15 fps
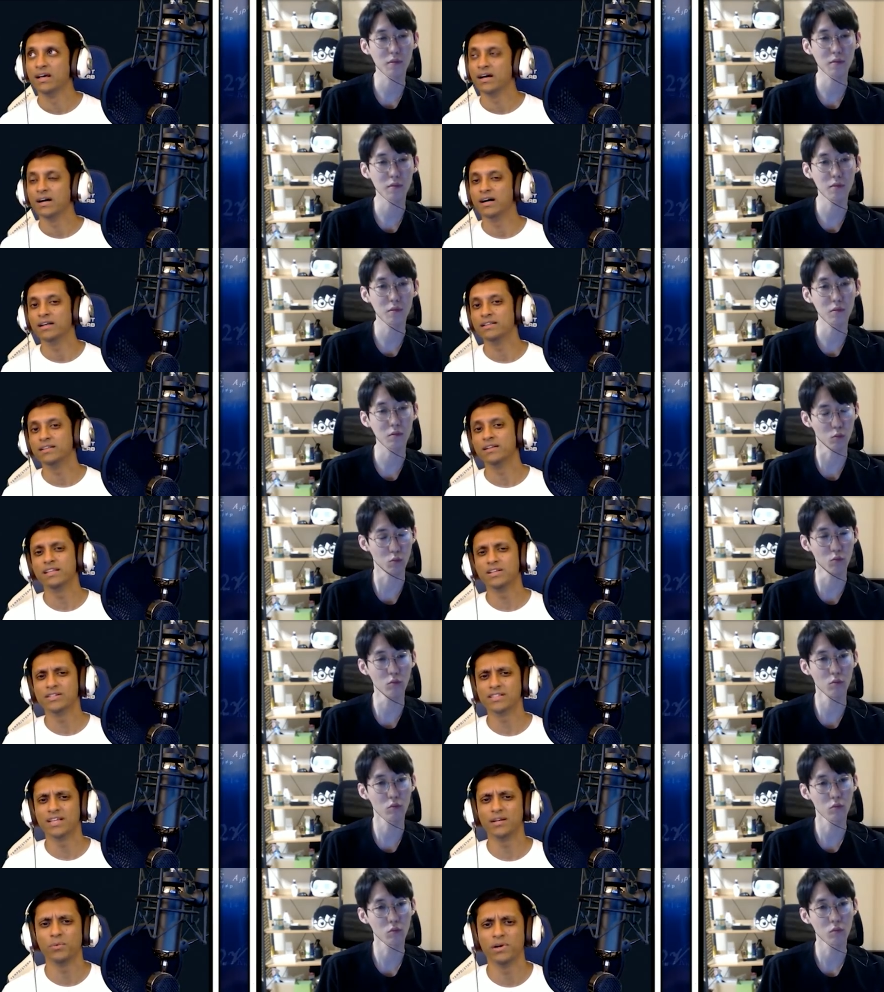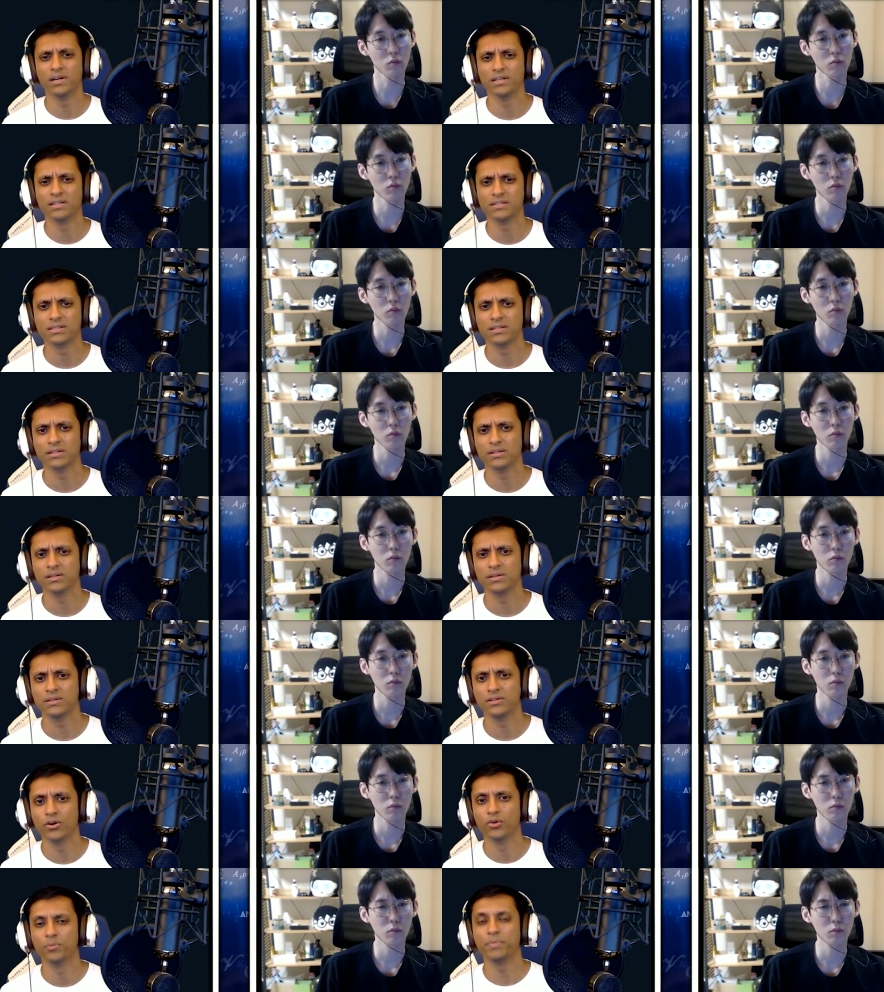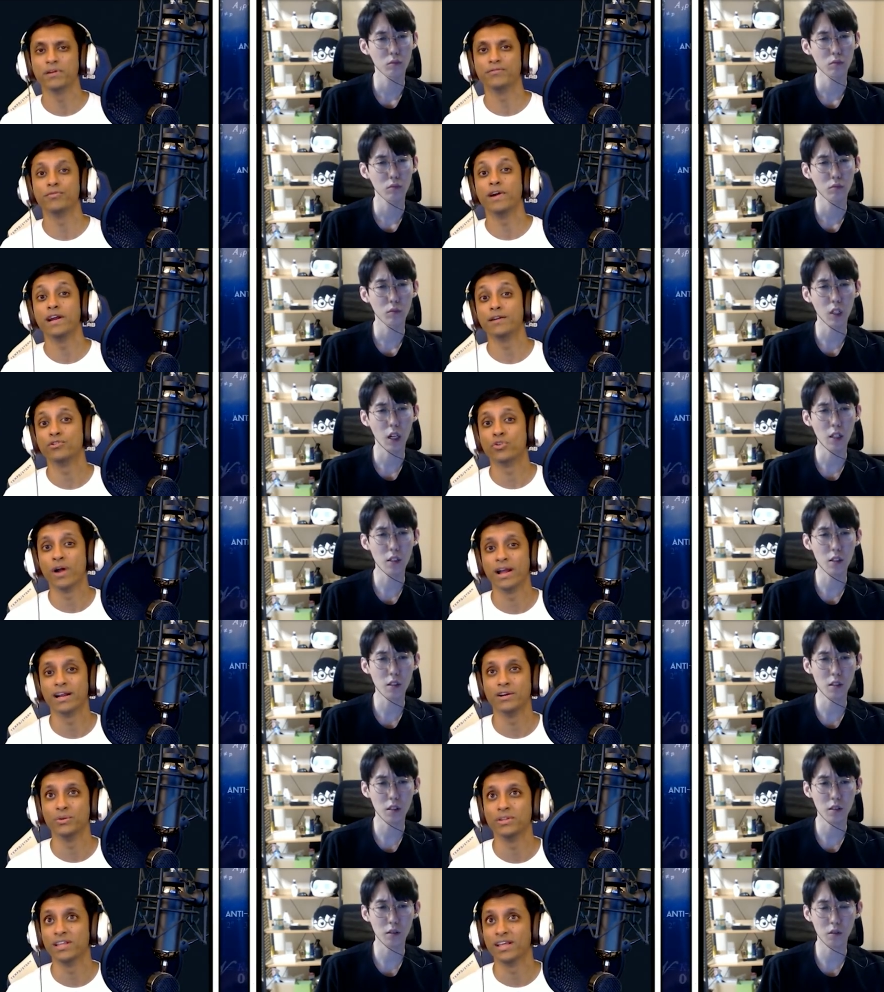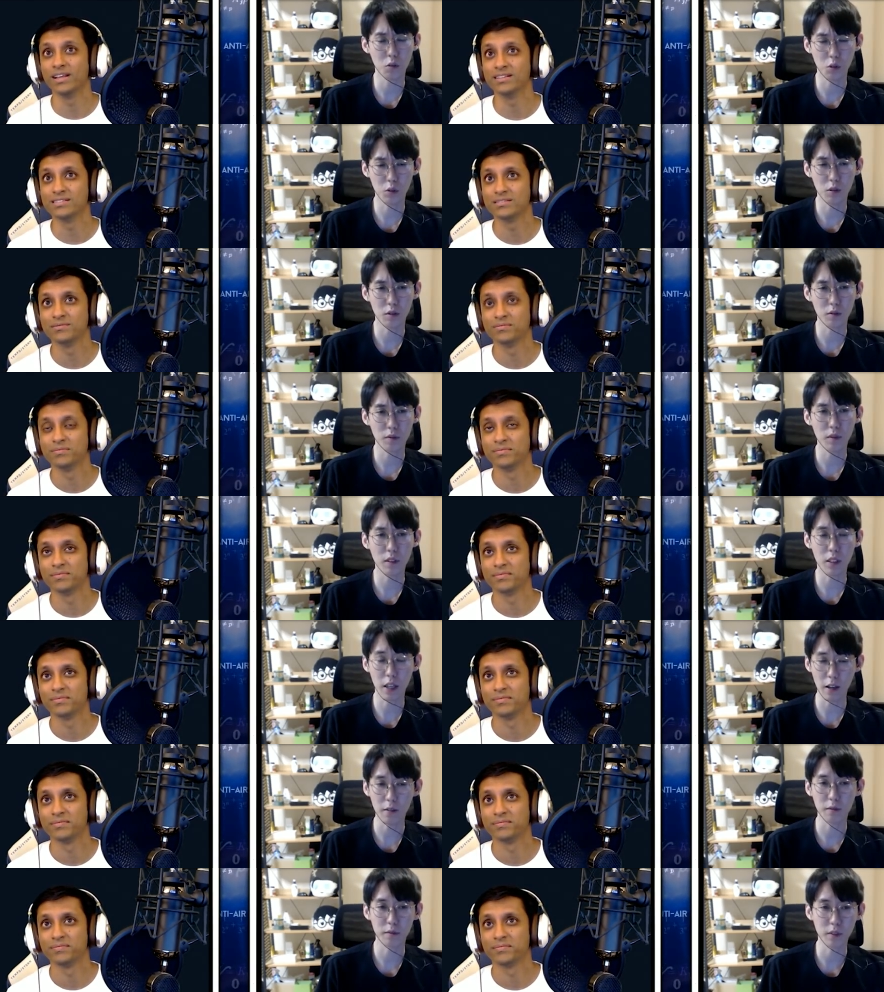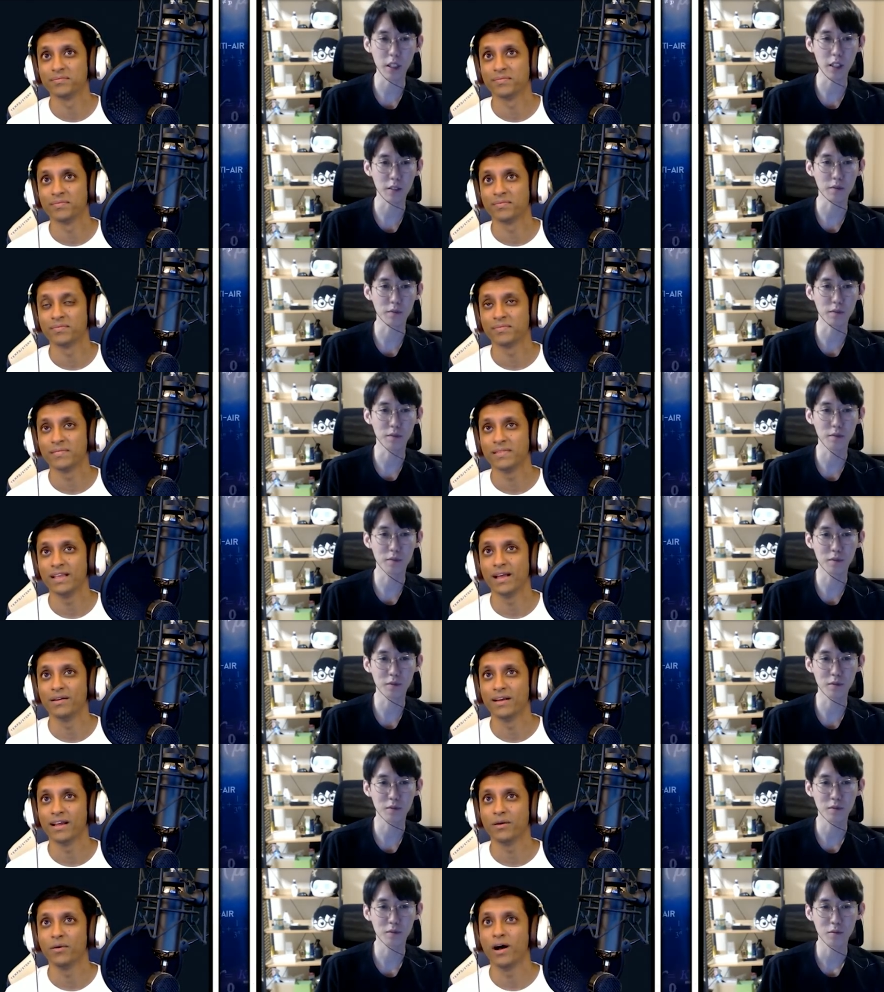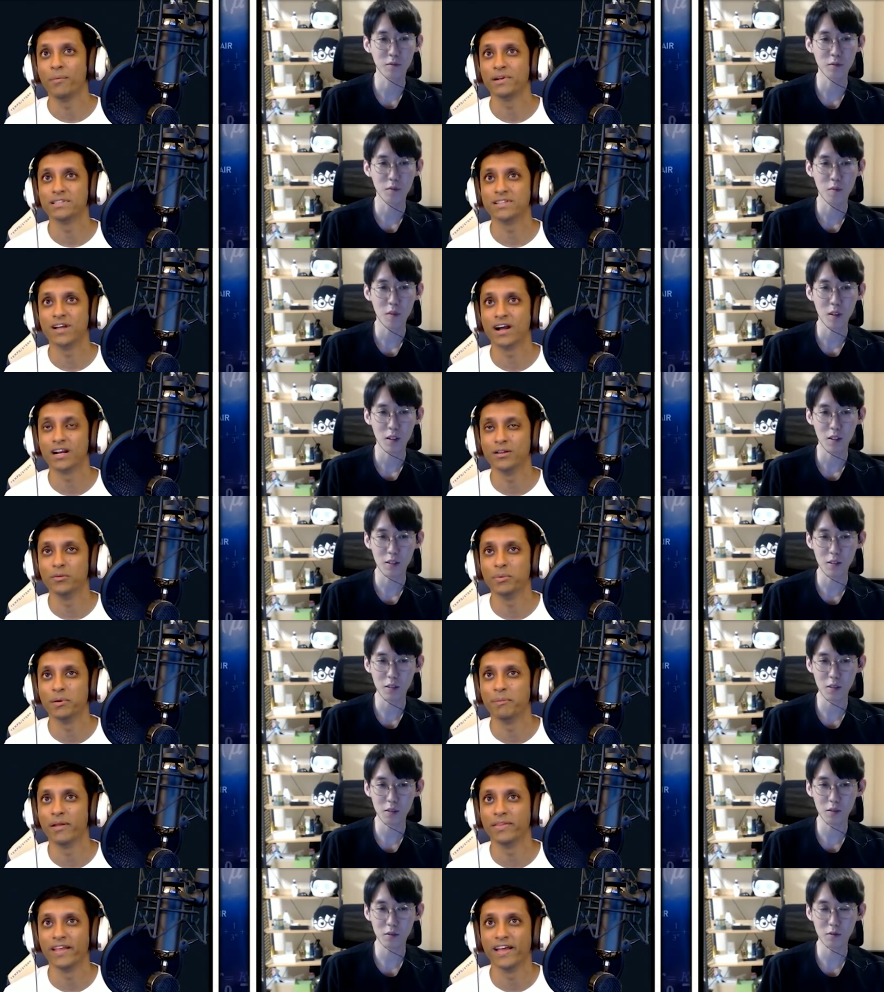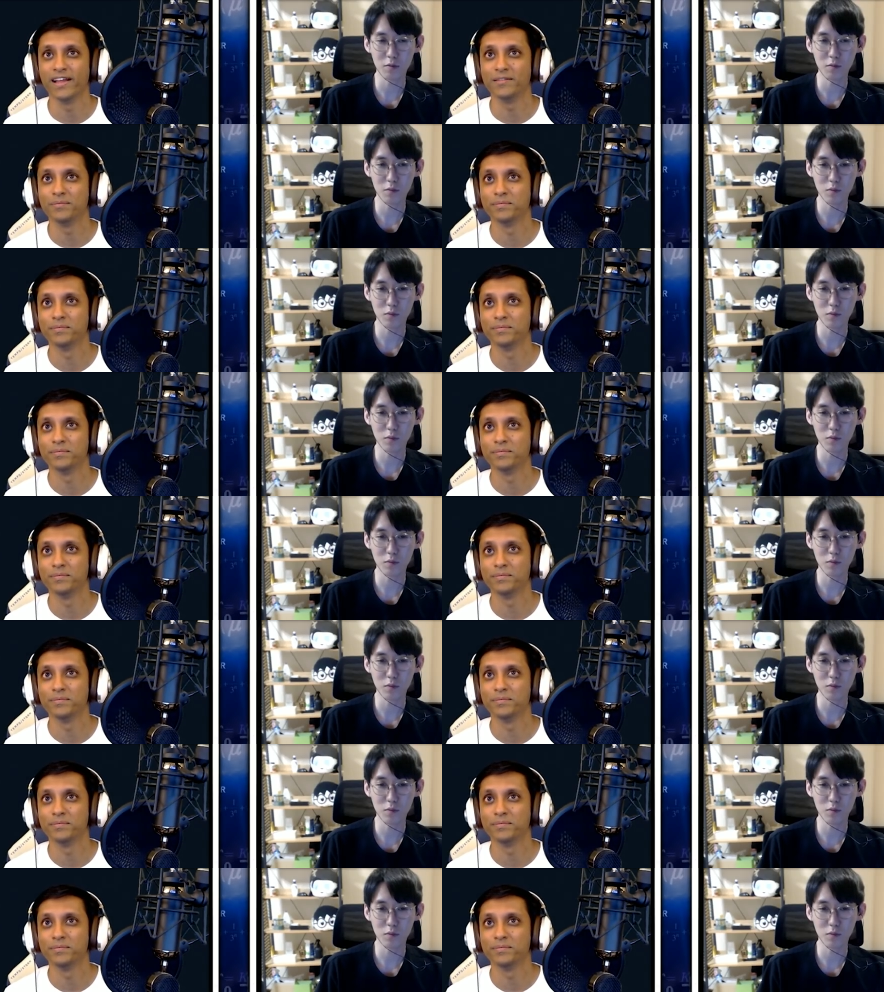Speaker 1: Uh, mm-hmm. The other mm-hmm. thing you said was don't be afraid of trying new things. Yeah. Yeah. Yeah. How about talking a little bit about that?